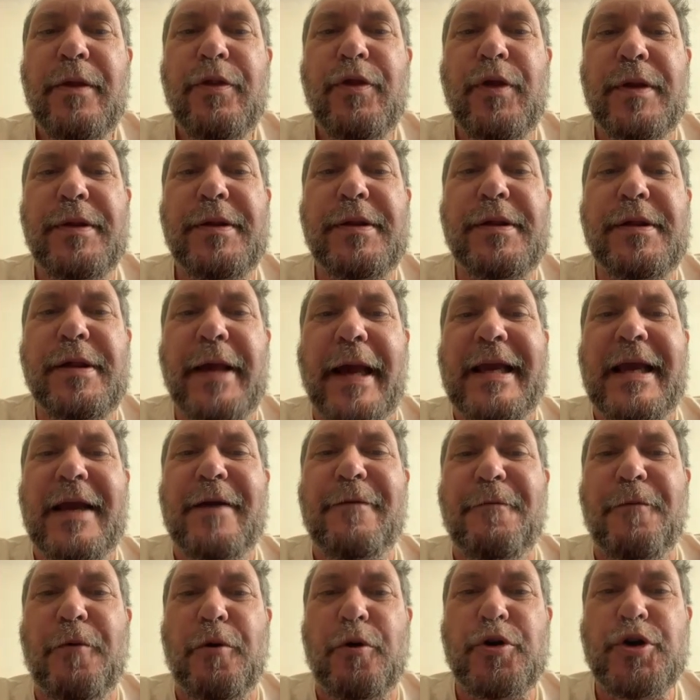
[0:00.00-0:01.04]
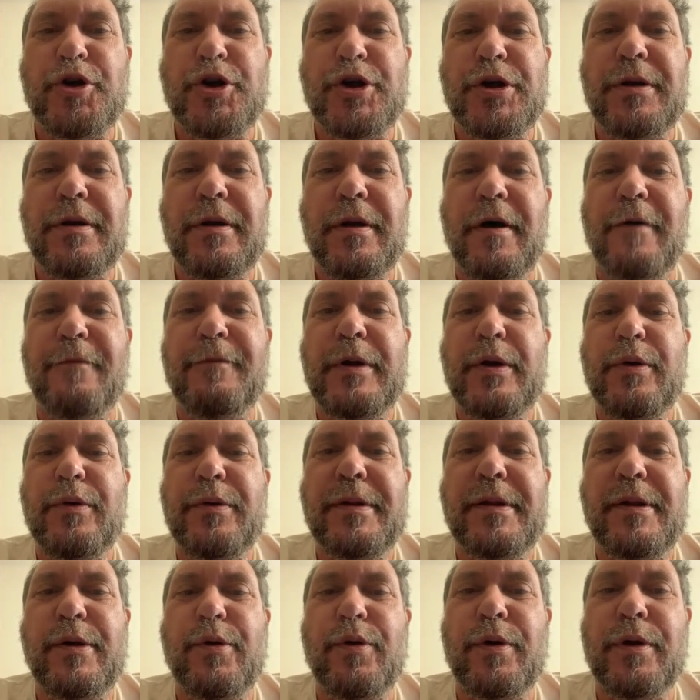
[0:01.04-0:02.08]
the second version of
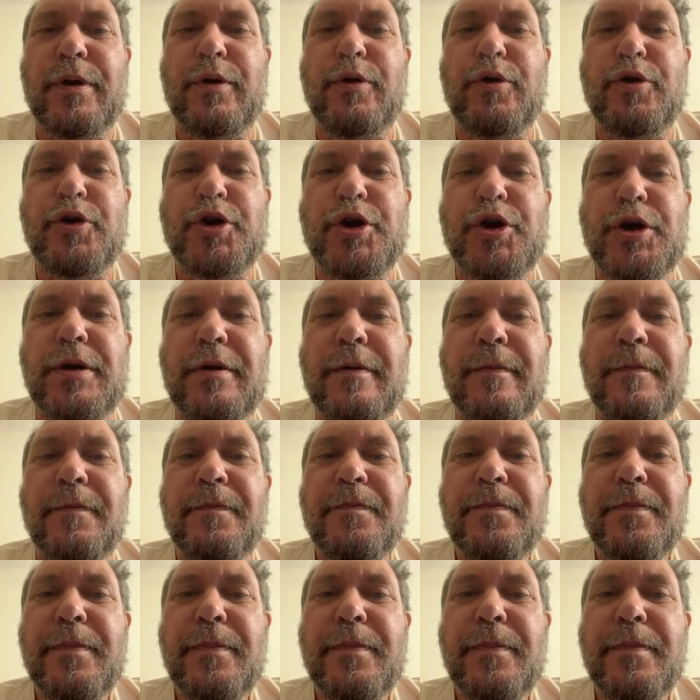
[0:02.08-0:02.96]
Use Your Illusion